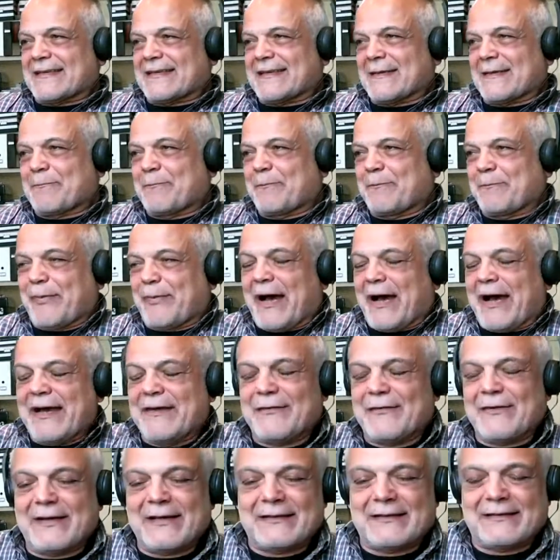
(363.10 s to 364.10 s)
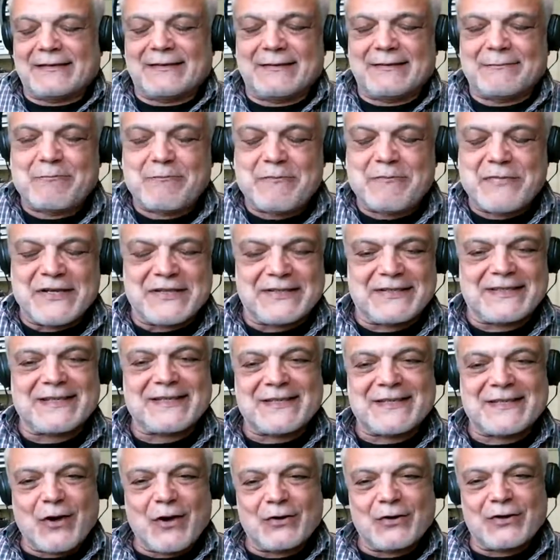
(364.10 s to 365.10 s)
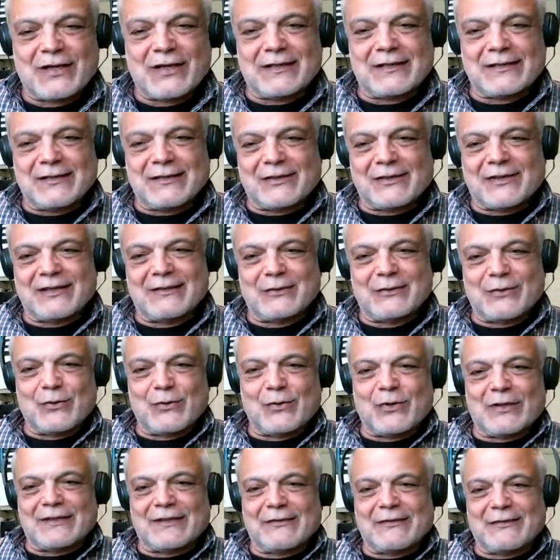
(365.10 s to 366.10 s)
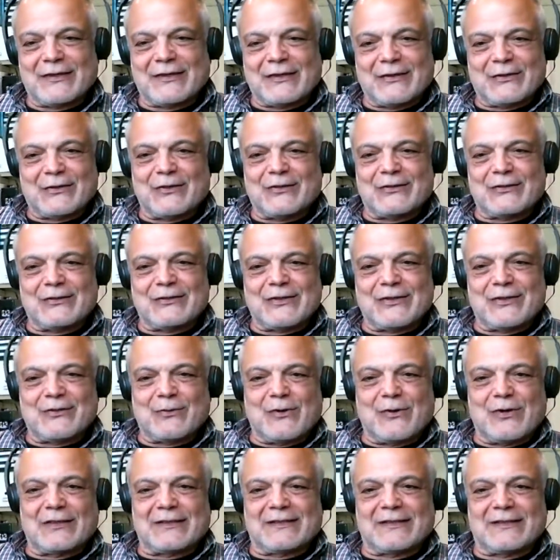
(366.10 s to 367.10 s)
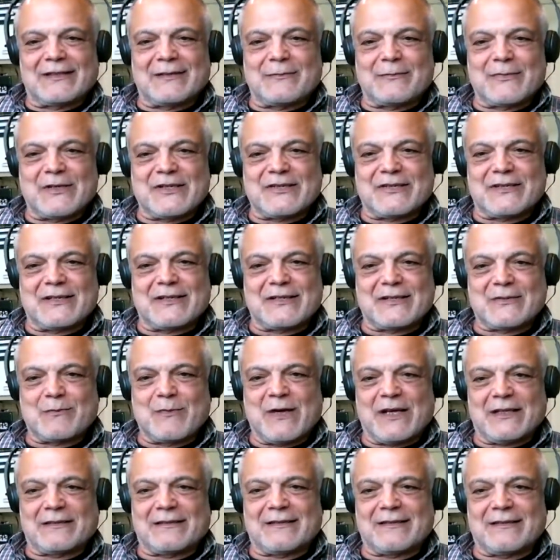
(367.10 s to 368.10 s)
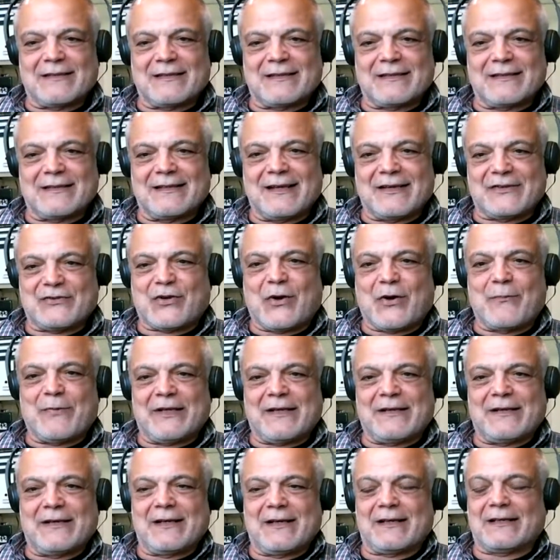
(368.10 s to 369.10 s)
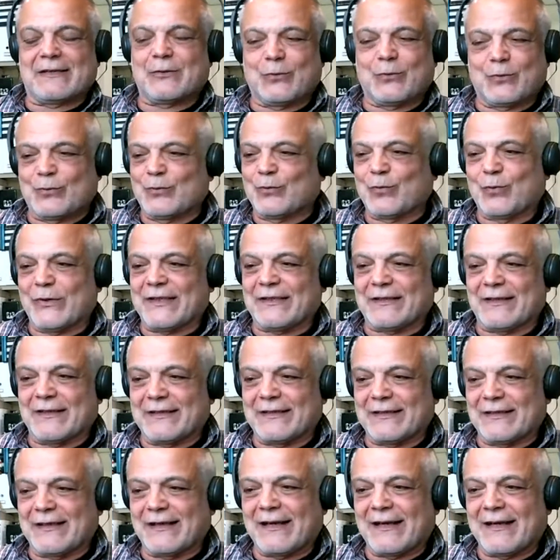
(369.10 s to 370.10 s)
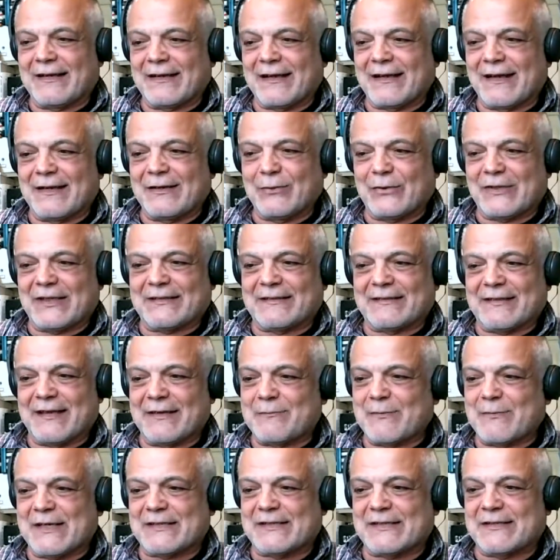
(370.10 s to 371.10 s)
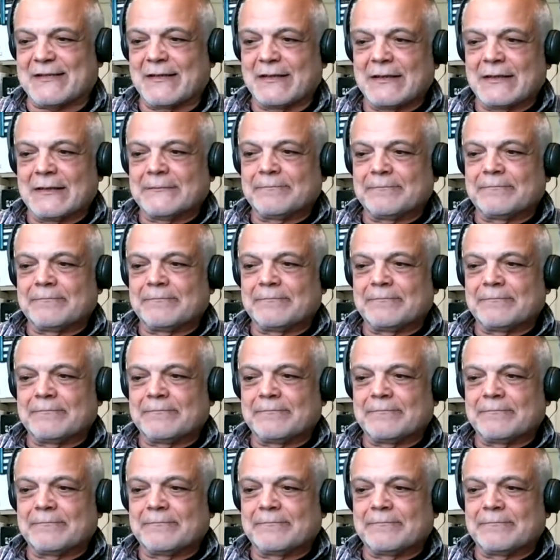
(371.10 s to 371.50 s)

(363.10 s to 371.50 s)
as a private business owner, you can do whatever you want in a business, but a large company like Twitter, I look at them as,